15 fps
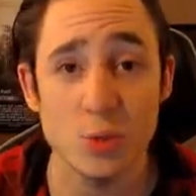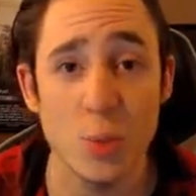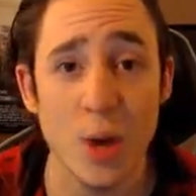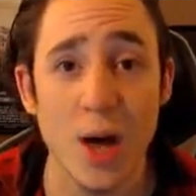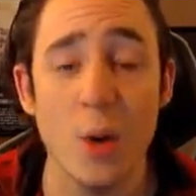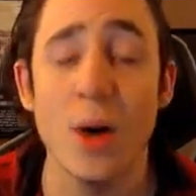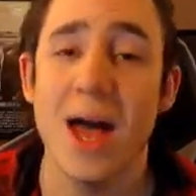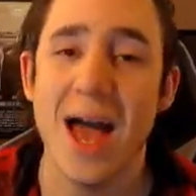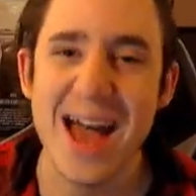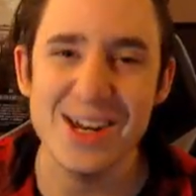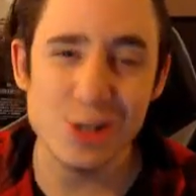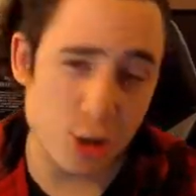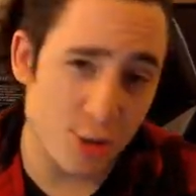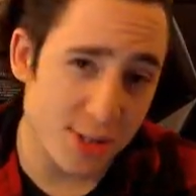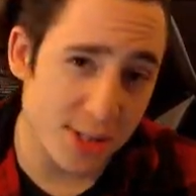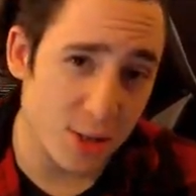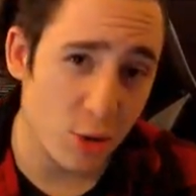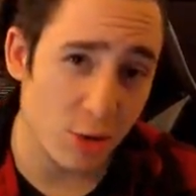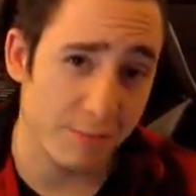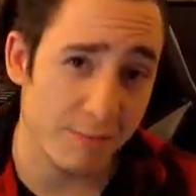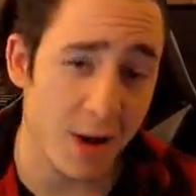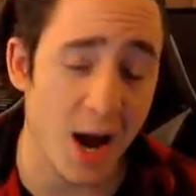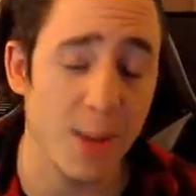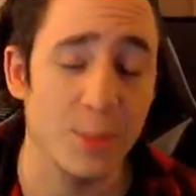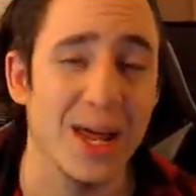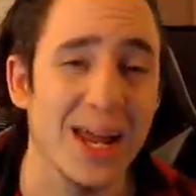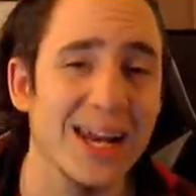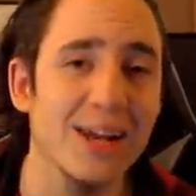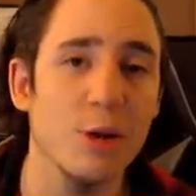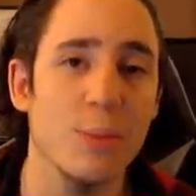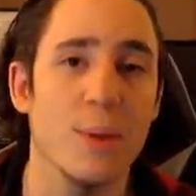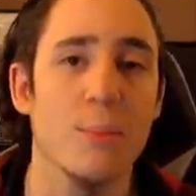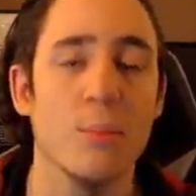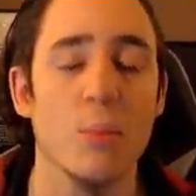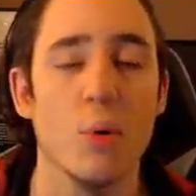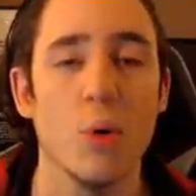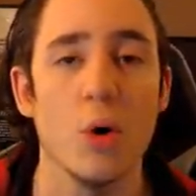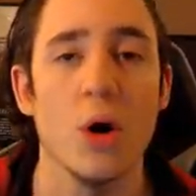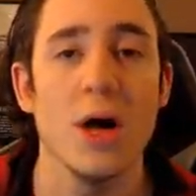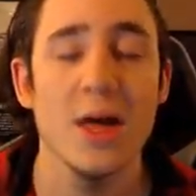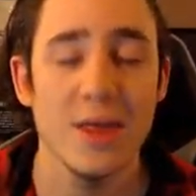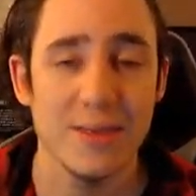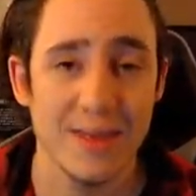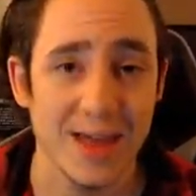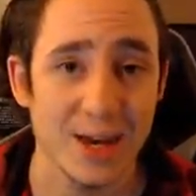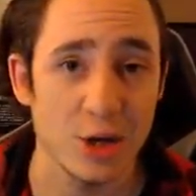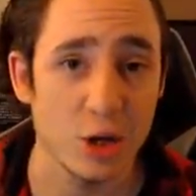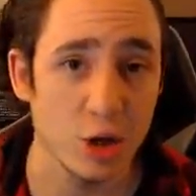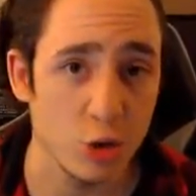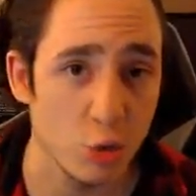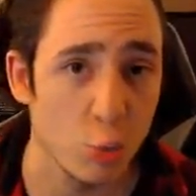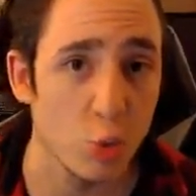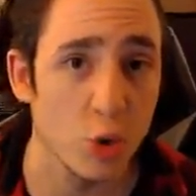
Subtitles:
as well, and just using your environment a little bit more than you